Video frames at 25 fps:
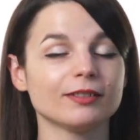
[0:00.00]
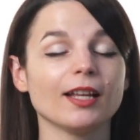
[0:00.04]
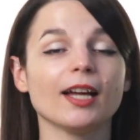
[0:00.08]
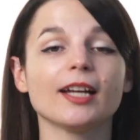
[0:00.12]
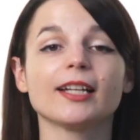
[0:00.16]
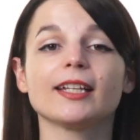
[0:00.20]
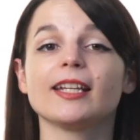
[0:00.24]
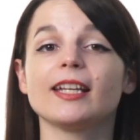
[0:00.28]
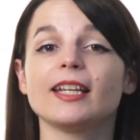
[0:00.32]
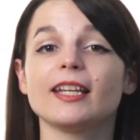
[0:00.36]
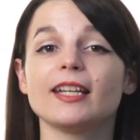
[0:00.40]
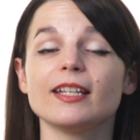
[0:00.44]

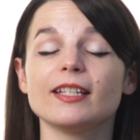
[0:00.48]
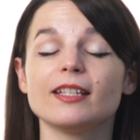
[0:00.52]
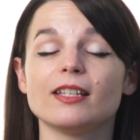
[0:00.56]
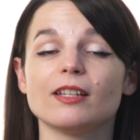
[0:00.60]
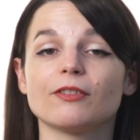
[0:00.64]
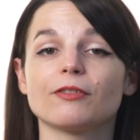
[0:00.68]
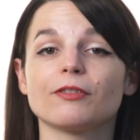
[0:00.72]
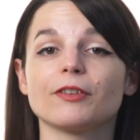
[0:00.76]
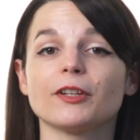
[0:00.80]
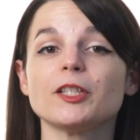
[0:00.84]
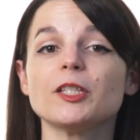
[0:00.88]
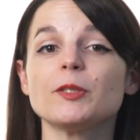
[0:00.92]
A key
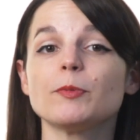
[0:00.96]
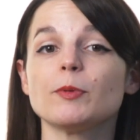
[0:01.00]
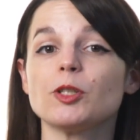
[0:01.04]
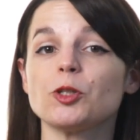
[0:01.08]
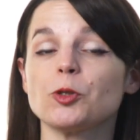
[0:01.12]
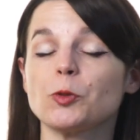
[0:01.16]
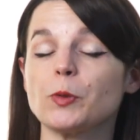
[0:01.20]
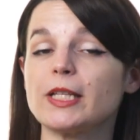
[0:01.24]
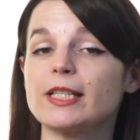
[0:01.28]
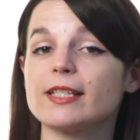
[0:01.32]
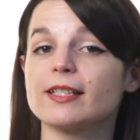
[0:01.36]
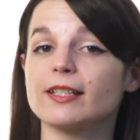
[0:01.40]
difference
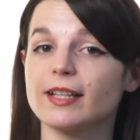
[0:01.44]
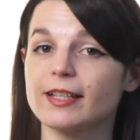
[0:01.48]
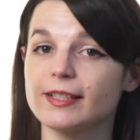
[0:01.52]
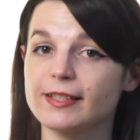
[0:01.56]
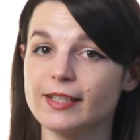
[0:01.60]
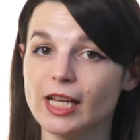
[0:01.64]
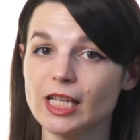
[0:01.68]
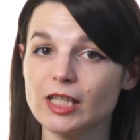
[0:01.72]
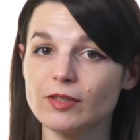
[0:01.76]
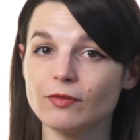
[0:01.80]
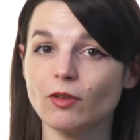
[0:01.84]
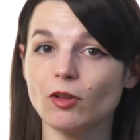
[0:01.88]
between
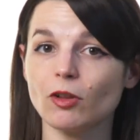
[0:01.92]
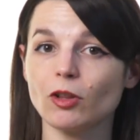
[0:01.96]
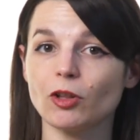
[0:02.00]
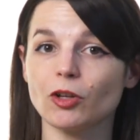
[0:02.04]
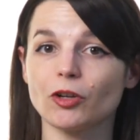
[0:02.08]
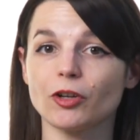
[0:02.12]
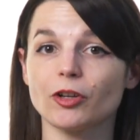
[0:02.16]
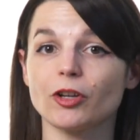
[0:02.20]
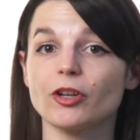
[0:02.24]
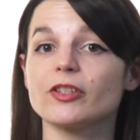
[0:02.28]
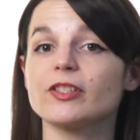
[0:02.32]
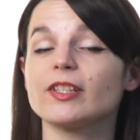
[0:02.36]
successful
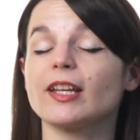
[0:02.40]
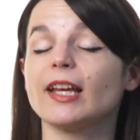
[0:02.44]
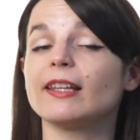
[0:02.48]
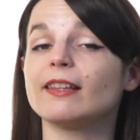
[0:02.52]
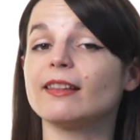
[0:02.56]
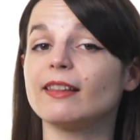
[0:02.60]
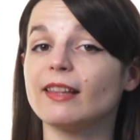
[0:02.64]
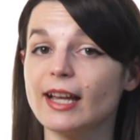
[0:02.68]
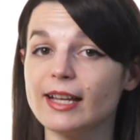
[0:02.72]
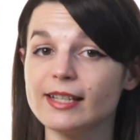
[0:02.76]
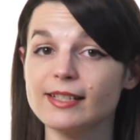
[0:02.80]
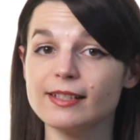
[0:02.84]
learners
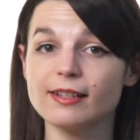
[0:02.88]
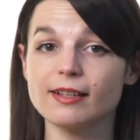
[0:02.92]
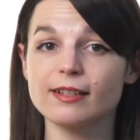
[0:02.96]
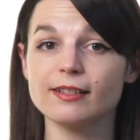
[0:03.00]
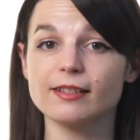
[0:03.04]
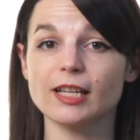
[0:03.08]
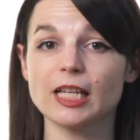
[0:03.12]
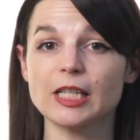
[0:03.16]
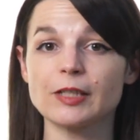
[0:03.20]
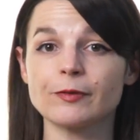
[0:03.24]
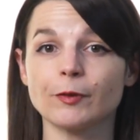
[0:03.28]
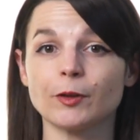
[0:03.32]
and less
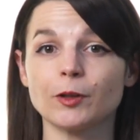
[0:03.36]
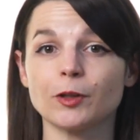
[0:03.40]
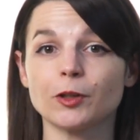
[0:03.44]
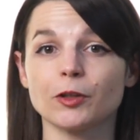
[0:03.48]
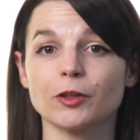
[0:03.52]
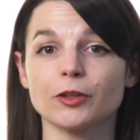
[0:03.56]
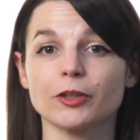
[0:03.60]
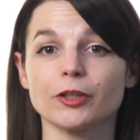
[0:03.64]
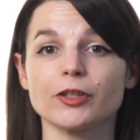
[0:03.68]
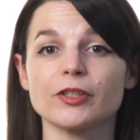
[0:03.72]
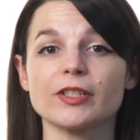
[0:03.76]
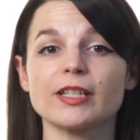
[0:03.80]
successful
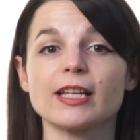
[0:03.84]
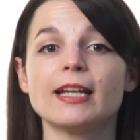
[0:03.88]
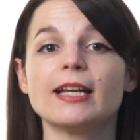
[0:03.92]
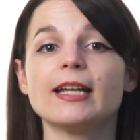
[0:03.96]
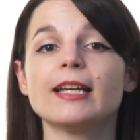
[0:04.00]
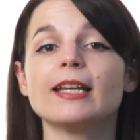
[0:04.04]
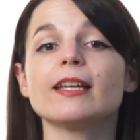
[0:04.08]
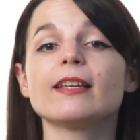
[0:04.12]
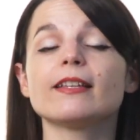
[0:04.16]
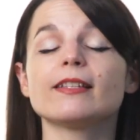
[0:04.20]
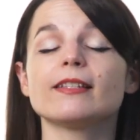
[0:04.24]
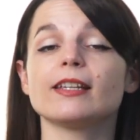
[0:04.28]
learners
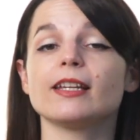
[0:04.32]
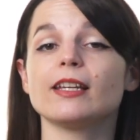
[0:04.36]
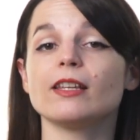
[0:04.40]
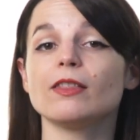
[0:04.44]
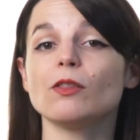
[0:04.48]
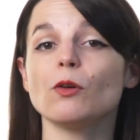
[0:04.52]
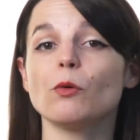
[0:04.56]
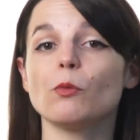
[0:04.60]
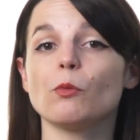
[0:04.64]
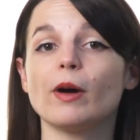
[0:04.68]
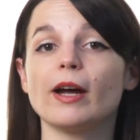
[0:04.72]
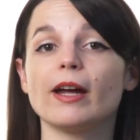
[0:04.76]
is
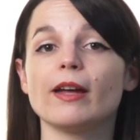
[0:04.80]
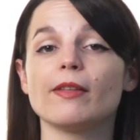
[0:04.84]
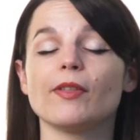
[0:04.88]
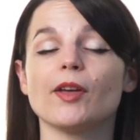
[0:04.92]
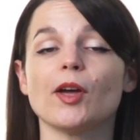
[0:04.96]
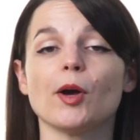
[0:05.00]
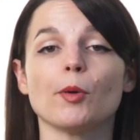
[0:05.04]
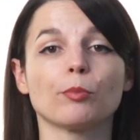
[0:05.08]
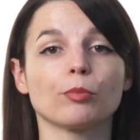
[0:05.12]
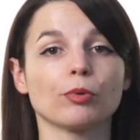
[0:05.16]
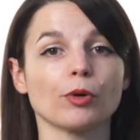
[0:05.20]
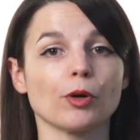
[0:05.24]
in the way
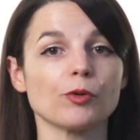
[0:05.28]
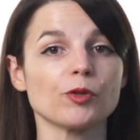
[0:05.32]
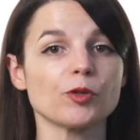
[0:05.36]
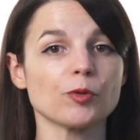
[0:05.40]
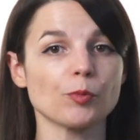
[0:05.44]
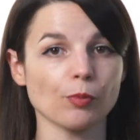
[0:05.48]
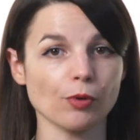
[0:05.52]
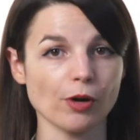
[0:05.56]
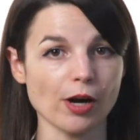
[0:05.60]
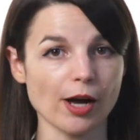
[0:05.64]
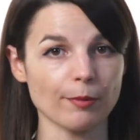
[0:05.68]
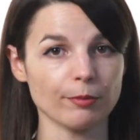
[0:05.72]
they
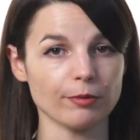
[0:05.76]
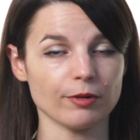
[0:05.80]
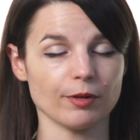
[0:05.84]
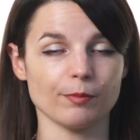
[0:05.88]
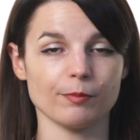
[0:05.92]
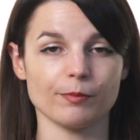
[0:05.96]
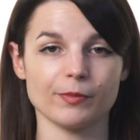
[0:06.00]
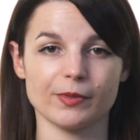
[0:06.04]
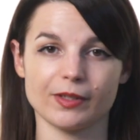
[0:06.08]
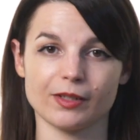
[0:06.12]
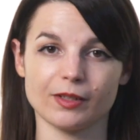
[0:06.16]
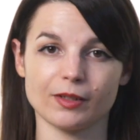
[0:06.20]
approach
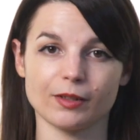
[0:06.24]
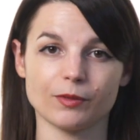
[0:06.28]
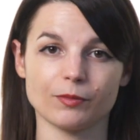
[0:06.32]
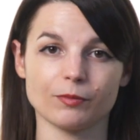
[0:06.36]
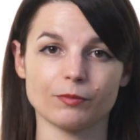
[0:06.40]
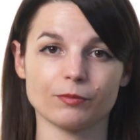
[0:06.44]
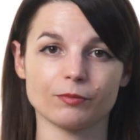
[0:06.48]
problems.